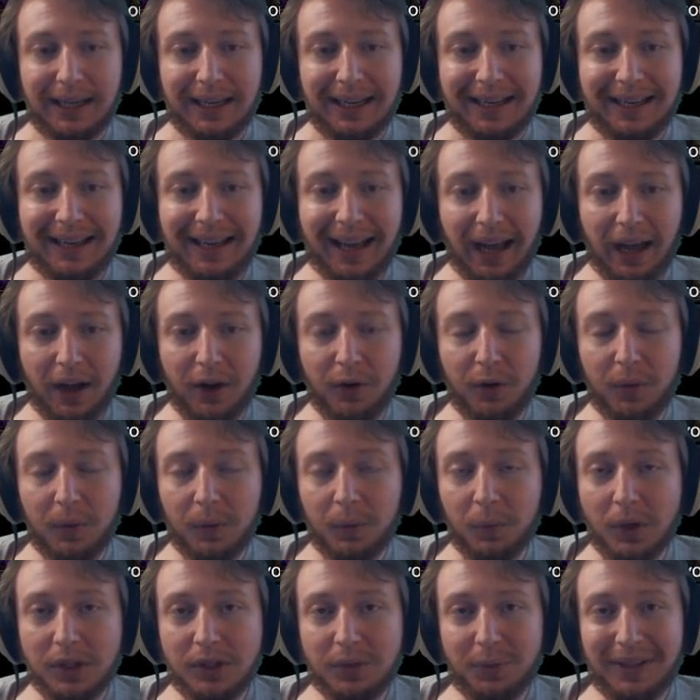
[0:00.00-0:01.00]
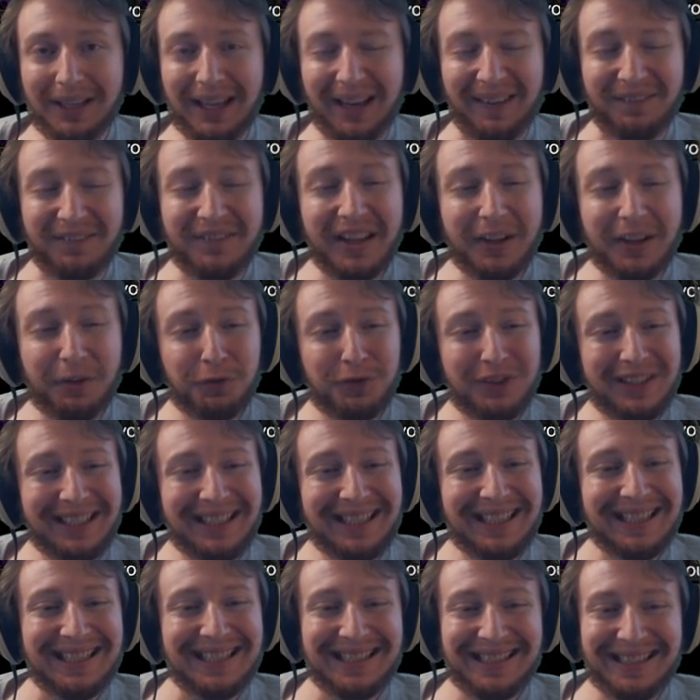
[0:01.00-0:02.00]
Now, once we get
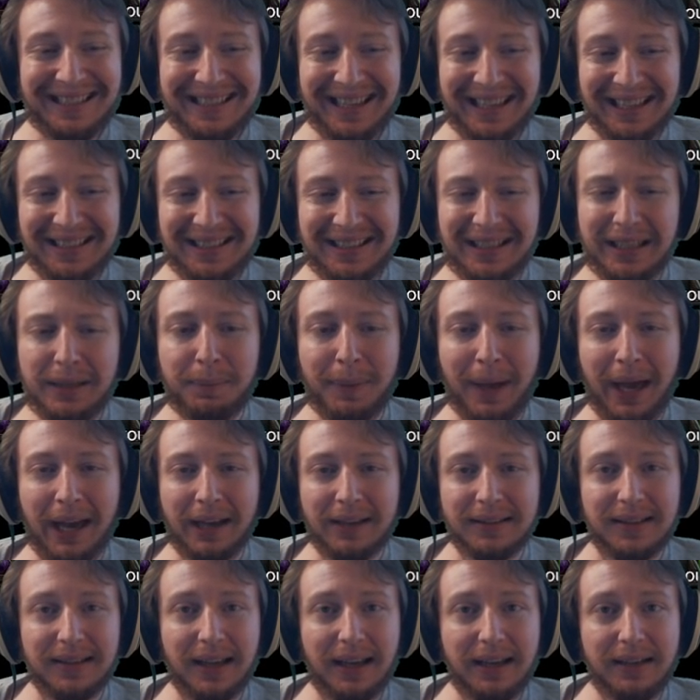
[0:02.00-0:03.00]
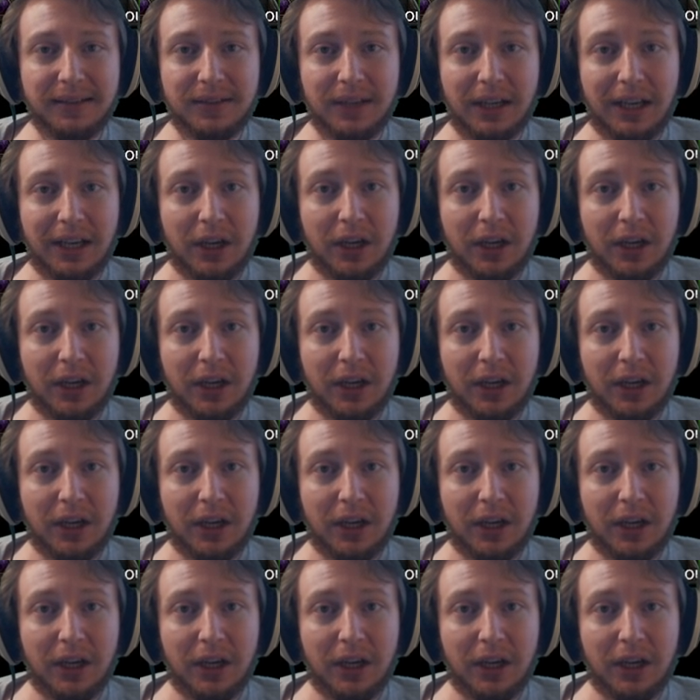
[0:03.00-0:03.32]
fifty, sixty pack size,